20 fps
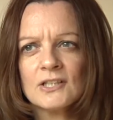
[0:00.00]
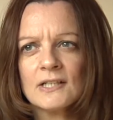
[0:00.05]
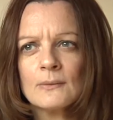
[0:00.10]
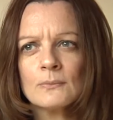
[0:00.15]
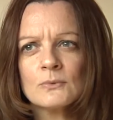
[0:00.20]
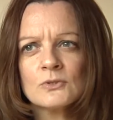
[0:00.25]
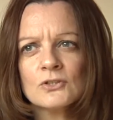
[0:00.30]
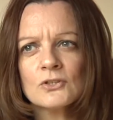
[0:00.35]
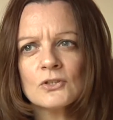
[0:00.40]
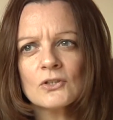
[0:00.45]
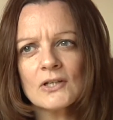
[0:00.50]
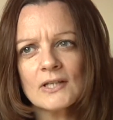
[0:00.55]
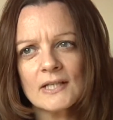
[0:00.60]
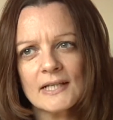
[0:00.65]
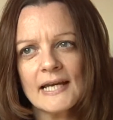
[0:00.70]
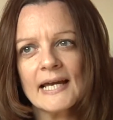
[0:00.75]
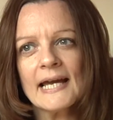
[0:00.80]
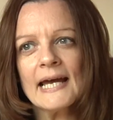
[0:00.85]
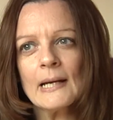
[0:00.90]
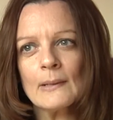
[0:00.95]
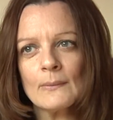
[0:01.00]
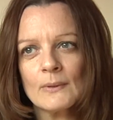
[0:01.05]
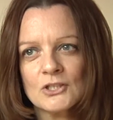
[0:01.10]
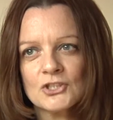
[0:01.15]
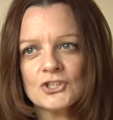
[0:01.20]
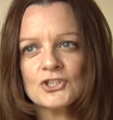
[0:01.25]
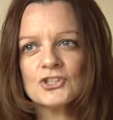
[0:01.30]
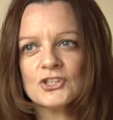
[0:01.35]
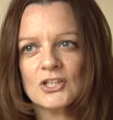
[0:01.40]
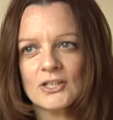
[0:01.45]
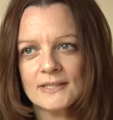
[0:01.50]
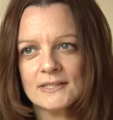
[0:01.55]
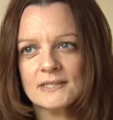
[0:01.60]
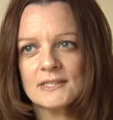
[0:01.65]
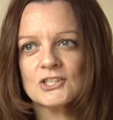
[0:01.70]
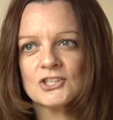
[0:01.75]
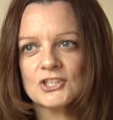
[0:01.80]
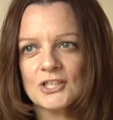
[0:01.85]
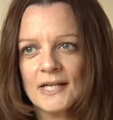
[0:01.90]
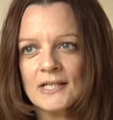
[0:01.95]
And I was looking at how I'd tried
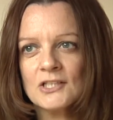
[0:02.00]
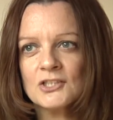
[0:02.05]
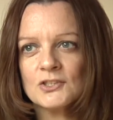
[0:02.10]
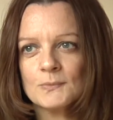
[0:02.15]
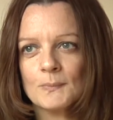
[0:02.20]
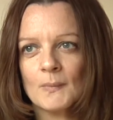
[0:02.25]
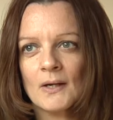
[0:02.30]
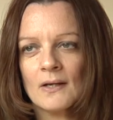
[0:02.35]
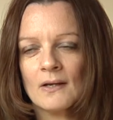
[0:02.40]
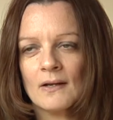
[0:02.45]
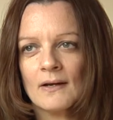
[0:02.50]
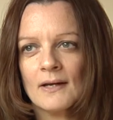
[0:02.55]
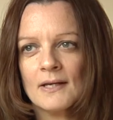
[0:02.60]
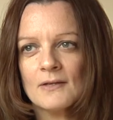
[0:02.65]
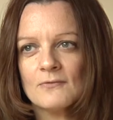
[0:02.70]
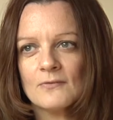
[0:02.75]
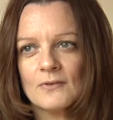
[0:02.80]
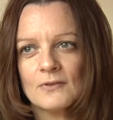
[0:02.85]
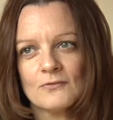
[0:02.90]
to change my life.